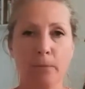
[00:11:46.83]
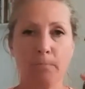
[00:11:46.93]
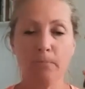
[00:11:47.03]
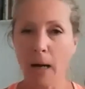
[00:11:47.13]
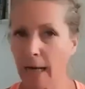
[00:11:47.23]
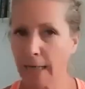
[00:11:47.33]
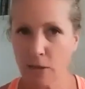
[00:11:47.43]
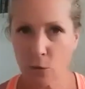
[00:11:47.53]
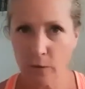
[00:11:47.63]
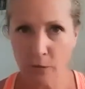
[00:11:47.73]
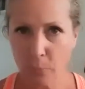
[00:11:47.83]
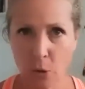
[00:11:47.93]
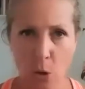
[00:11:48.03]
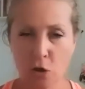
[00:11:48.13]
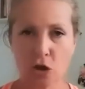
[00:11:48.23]
My sort of
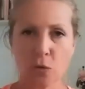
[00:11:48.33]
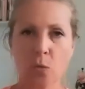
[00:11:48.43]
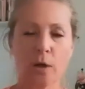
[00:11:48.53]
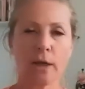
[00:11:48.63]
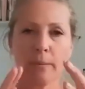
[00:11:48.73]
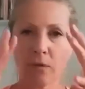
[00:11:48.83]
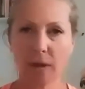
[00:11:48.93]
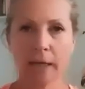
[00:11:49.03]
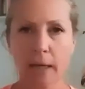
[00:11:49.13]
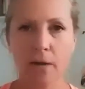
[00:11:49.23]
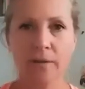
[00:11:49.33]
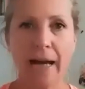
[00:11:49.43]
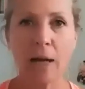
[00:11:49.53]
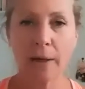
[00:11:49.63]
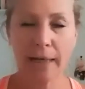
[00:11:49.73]
approach when I'm thinking of
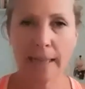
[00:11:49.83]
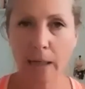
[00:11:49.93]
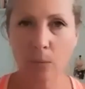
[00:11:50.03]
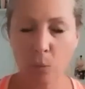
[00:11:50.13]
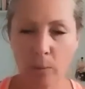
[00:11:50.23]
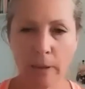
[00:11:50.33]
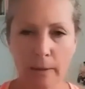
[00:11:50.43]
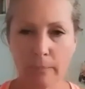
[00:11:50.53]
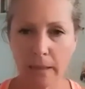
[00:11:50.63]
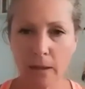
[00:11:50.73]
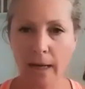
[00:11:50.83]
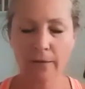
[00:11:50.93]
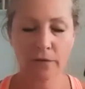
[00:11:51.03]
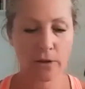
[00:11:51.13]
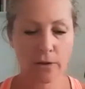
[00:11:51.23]
how I can help women in
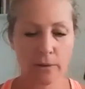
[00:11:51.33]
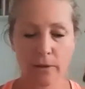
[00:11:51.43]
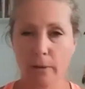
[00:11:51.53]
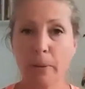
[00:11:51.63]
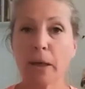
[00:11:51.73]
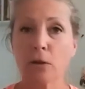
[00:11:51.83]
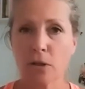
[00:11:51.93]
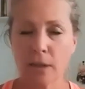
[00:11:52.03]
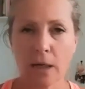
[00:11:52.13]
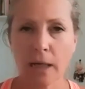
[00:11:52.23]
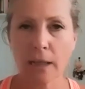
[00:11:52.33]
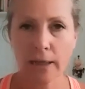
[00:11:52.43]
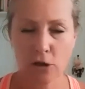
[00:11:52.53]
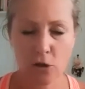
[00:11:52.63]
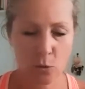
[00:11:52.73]
midlife, the pillars that I
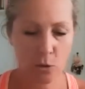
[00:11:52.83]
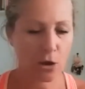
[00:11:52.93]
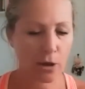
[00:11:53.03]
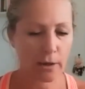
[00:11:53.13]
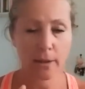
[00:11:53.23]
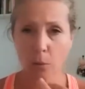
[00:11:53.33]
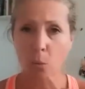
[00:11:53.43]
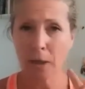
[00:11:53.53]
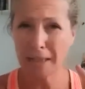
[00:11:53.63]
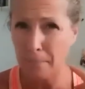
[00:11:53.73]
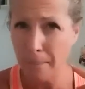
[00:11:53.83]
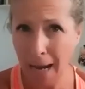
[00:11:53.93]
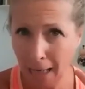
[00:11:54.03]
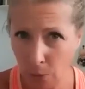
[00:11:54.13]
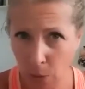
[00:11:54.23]
like to work on, number one is
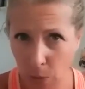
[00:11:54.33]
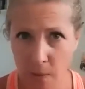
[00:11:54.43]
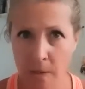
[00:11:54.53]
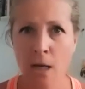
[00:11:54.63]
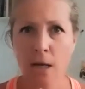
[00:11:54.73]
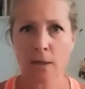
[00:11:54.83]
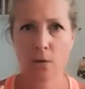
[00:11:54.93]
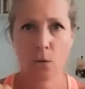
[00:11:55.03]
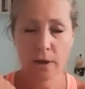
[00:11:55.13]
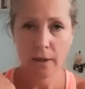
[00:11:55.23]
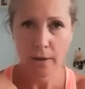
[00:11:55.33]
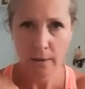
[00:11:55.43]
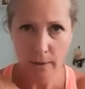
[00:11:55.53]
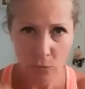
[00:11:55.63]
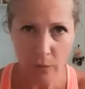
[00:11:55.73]
macros. So
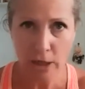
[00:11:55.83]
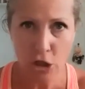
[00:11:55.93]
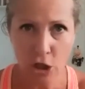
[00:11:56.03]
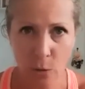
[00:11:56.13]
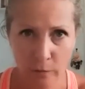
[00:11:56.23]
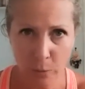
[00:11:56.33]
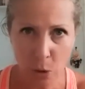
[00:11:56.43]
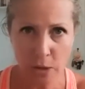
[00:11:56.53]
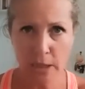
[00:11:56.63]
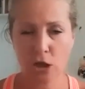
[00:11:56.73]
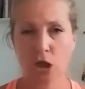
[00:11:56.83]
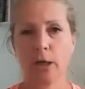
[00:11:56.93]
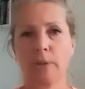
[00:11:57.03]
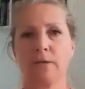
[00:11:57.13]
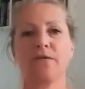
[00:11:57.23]
the ratio of protein to
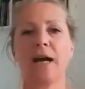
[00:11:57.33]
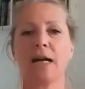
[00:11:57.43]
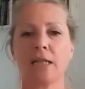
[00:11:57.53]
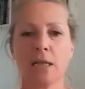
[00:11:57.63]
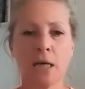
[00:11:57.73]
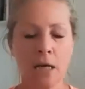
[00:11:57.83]
carbs to fat.